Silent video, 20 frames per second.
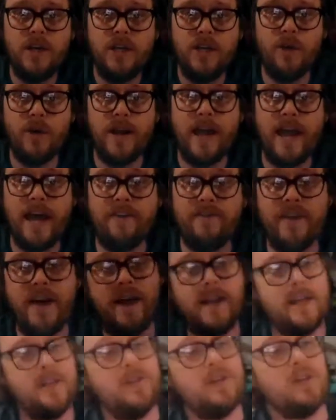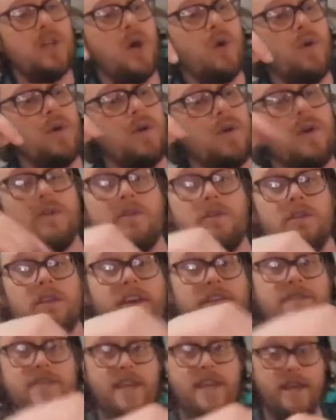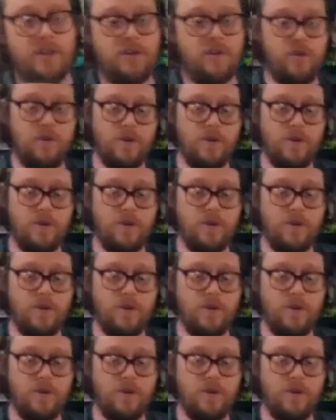you want to have that in the lower left-hand